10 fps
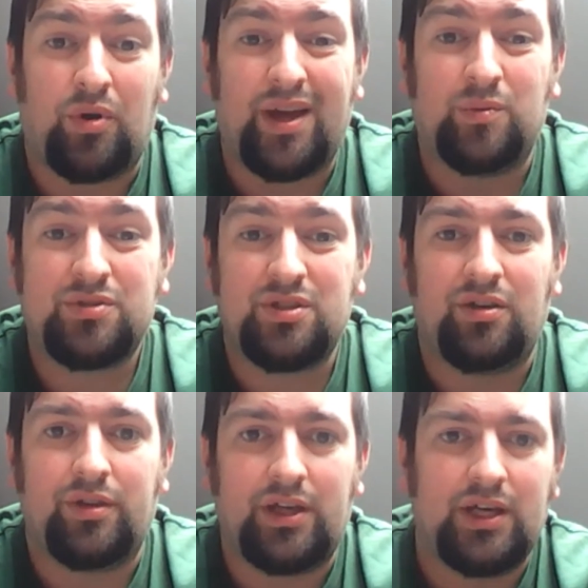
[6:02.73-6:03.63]
else on
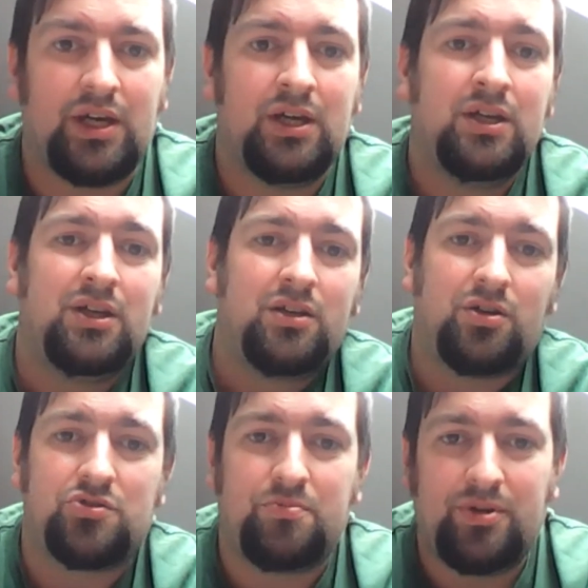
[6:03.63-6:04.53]
the
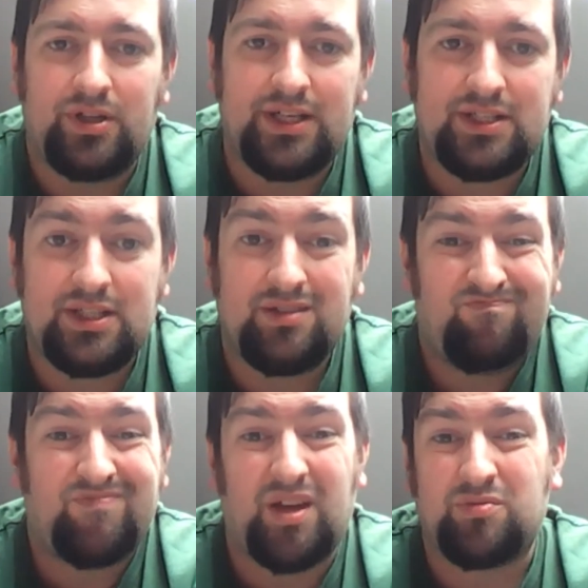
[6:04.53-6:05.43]
contributor list,
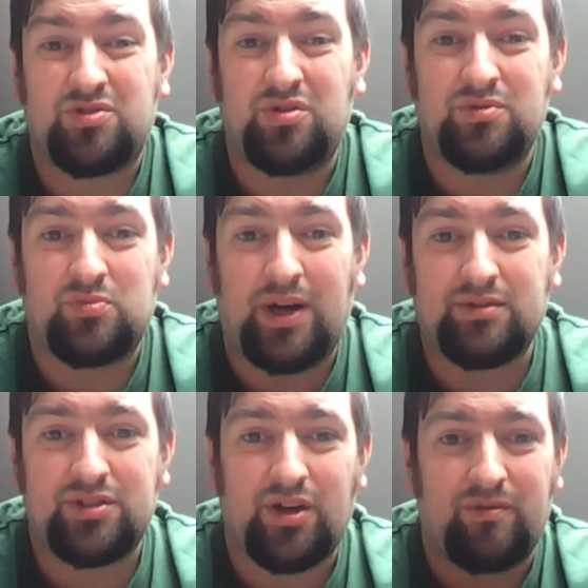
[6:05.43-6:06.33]
that was Drew as well,
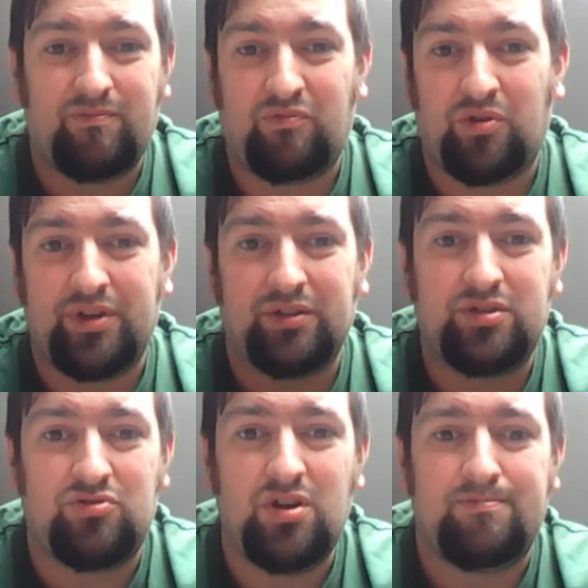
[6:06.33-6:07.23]
so 4-0 to
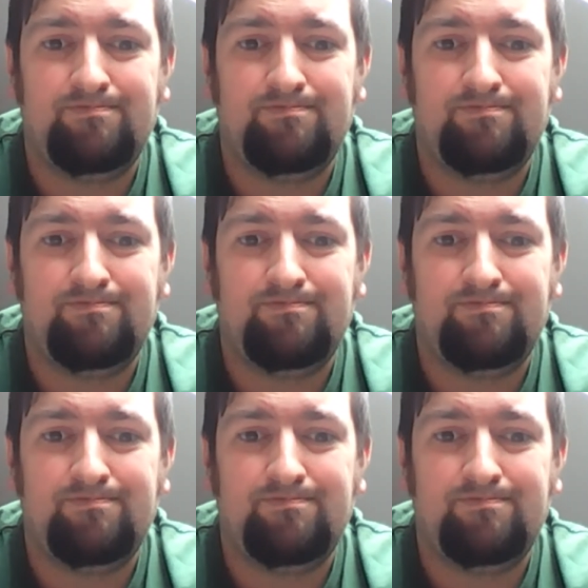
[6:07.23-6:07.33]
Drew.